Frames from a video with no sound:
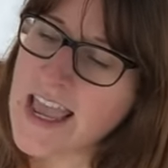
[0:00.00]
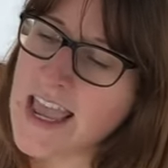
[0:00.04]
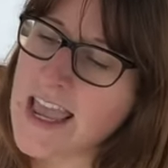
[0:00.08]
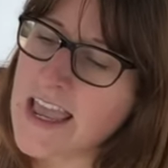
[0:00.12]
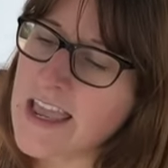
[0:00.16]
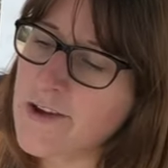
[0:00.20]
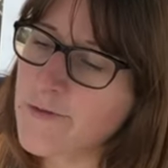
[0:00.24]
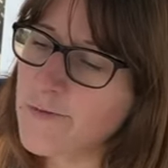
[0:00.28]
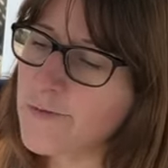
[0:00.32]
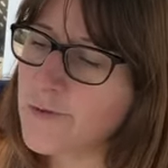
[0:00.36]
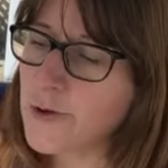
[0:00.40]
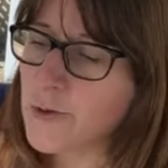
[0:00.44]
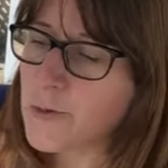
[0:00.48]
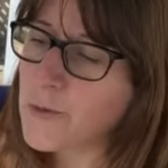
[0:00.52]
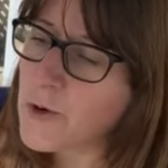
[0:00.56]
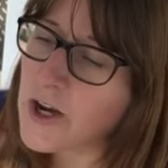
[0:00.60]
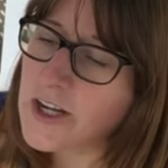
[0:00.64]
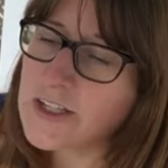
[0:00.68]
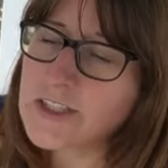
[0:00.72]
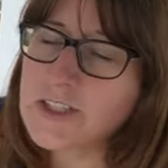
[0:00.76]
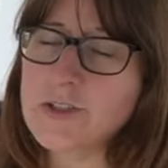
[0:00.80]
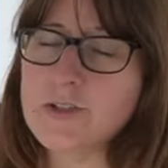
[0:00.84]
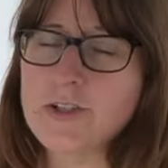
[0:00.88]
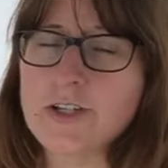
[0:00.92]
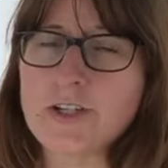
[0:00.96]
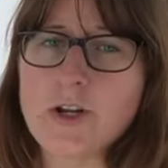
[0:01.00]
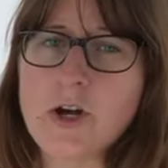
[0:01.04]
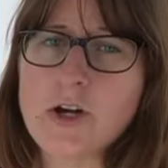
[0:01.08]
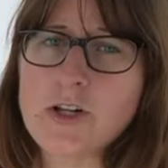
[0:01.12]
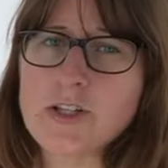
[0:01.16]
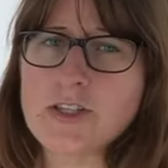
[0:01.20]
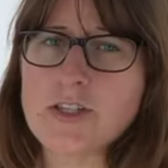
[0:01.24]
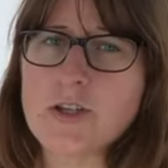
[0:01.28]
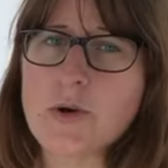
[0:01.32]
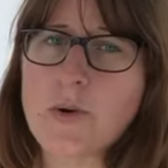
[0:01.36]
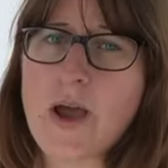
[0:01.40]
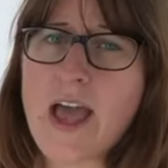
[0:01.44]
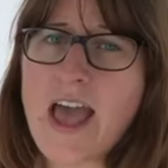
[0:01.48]
If you want, you can
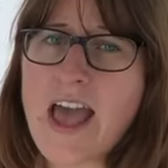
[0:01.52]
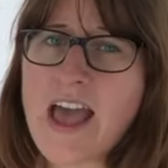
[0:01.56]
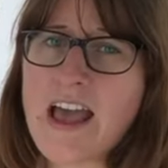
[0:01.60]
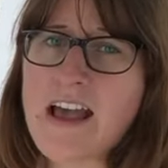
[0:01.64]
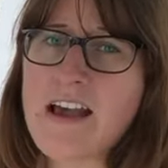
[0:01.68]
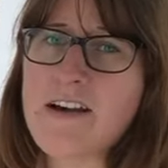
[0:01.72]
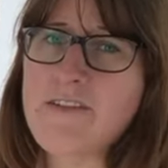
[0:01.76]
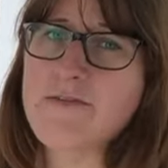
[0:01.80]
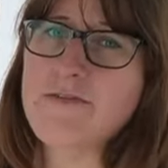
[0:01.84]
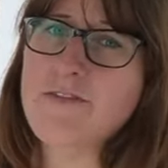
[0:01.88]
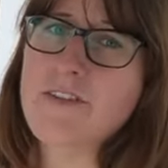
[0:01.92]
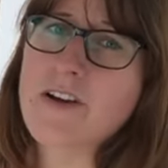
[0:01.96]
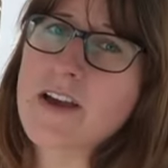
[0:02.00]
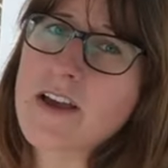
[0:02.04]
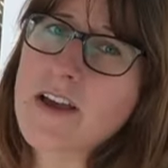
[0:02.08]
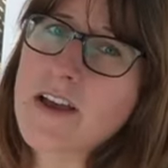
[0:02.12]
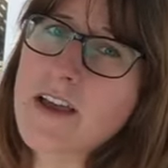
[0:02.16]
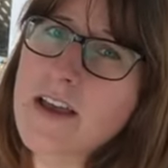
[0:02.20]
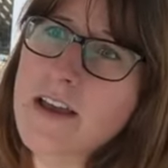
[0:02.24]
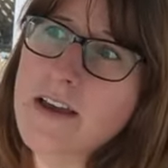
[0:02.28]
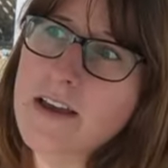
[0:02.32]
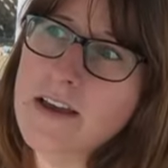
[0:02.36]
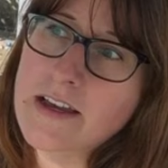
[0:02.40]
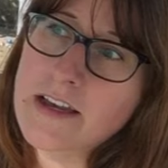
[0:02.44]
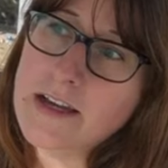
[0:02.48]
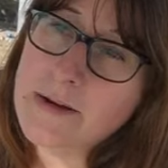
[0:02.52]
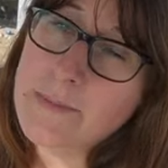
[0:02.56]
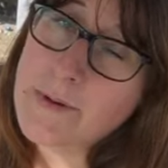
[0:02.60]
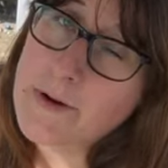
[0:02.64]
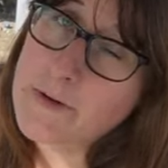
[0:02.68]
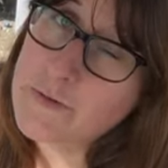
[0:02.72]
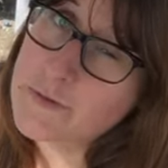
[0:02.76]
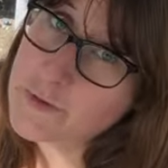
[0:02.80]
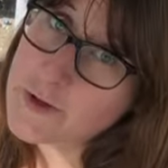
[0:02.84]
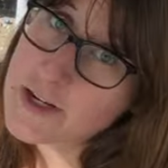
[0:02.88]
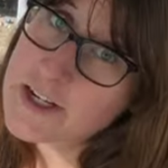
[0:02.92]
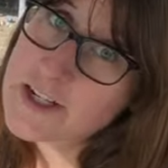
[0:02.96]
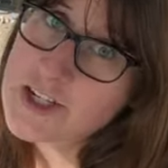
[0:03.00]
also have um, a
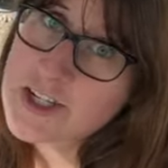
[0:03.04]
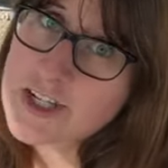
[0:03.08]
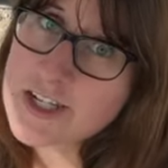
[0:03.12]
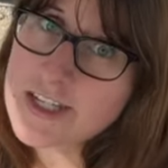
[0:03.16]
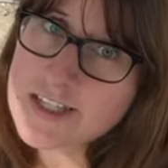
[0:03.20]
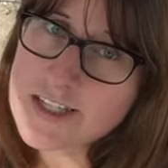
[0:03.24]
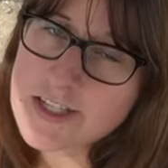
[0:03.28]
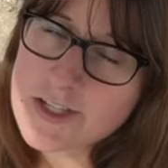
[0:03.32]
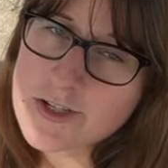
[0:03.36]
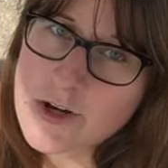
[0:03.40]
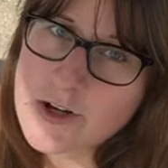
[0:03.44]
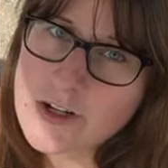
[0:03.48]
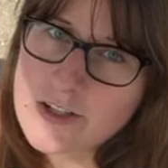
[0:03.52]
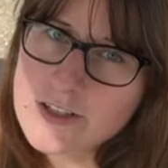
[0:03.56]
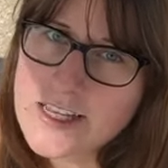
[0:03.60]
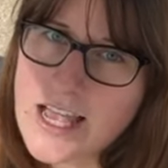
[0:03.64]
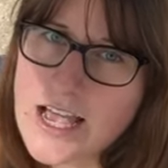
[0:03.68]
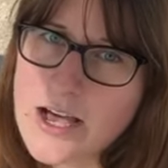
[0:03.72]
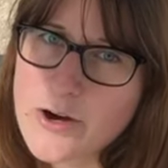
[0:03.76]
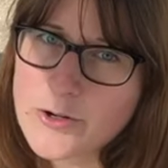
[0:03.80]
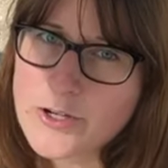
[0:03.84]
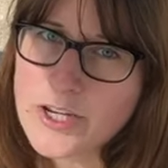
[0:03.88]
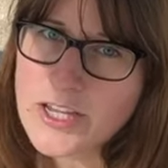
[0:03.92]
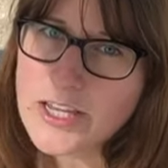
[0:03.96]
fridge installed out